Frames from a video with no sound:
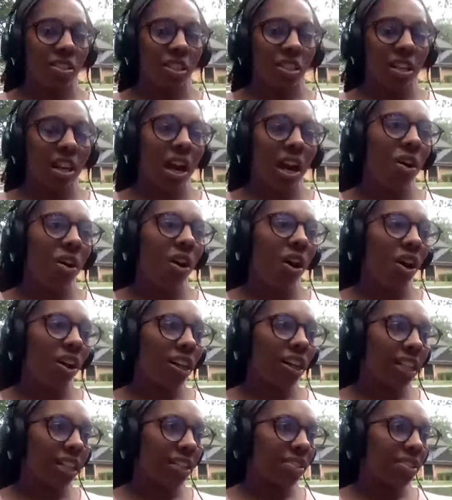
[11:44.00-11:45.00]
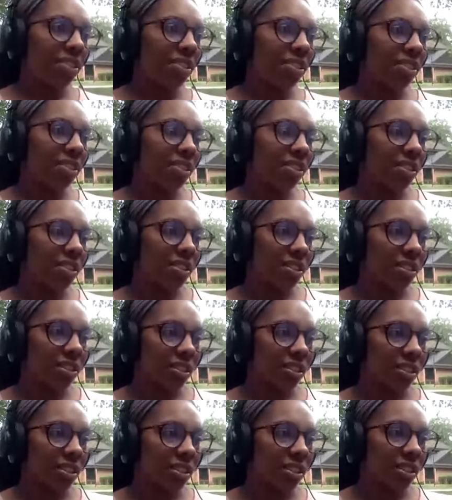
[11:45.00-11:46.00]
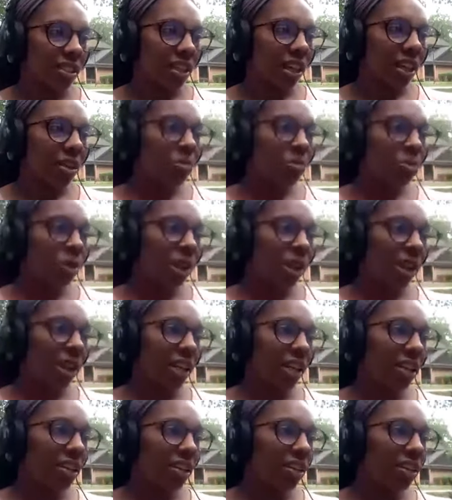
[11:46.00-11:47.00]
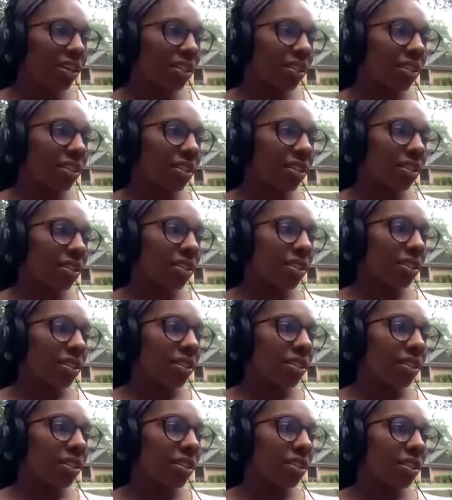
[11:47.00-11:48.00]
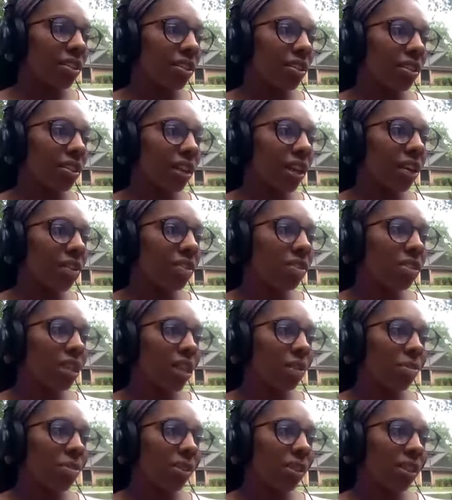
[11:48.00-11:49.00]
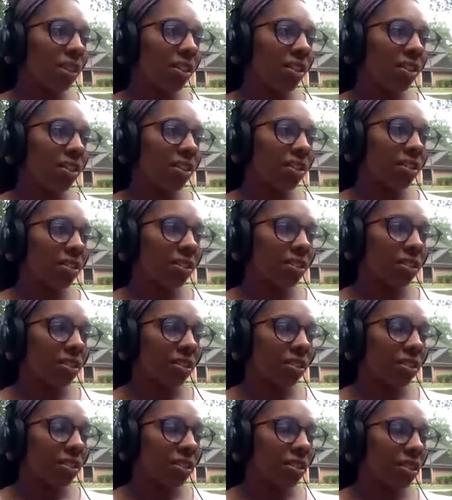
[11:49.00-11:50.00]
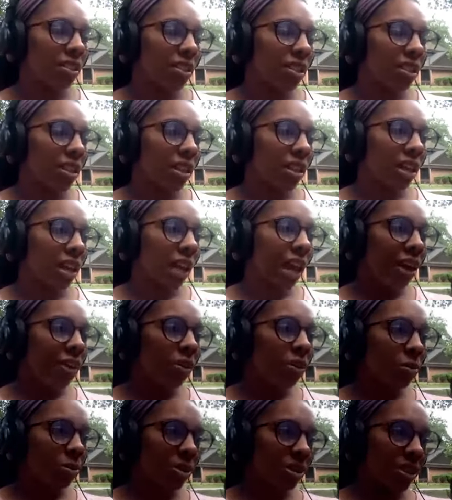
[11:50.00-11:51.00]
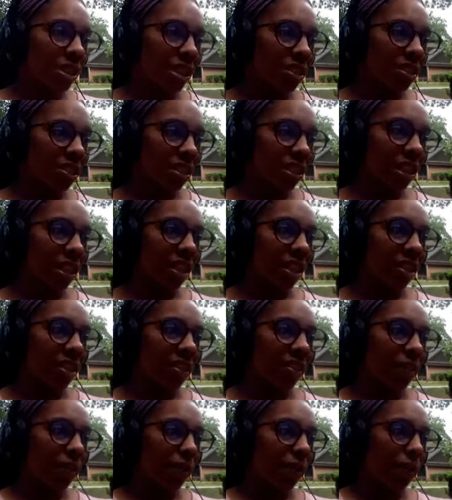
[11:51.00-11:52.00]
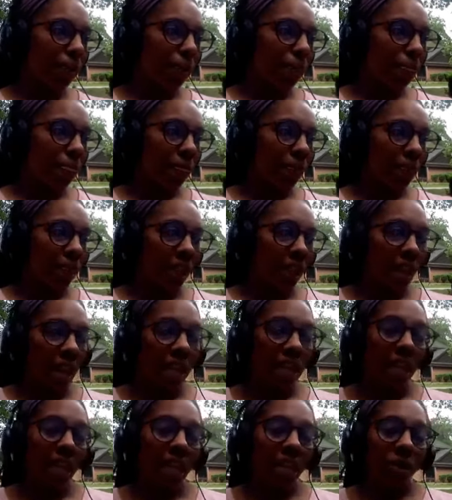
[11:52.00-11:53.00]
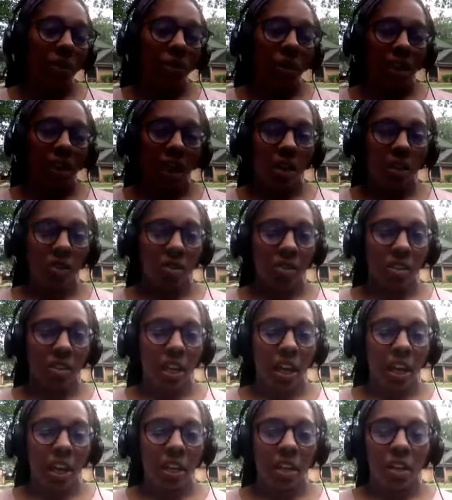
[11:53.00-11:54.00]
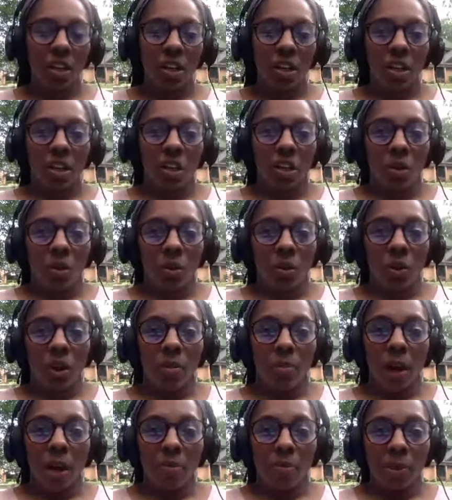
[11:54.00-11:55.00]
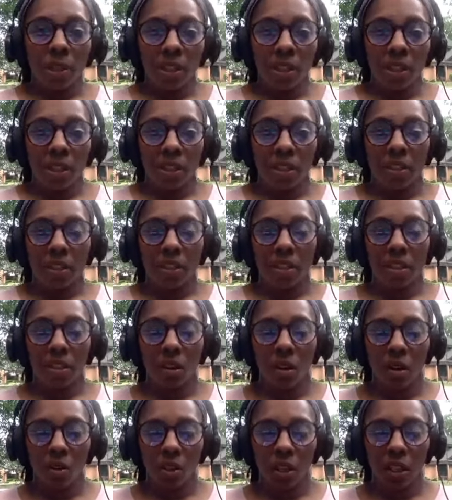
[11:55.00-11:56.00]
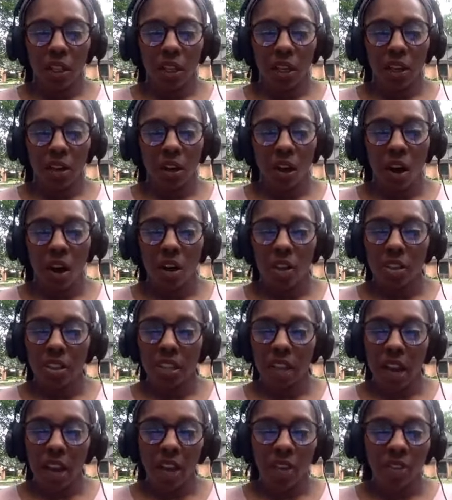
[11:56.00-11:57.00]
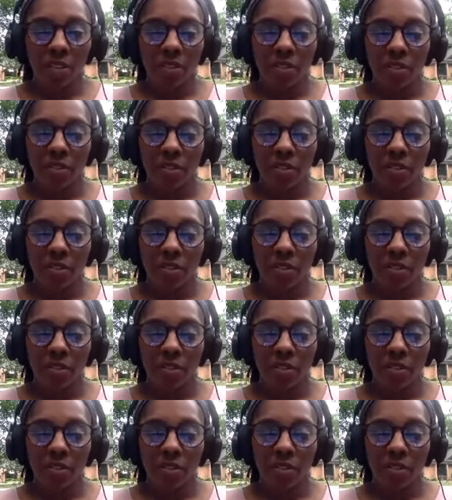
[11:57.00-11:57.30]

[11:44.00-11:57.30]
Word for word: Janelle Hargist, Kim Brady, Gail Tabling, Carol Brzezinski, and anyone else that we might be holding in our hearts now.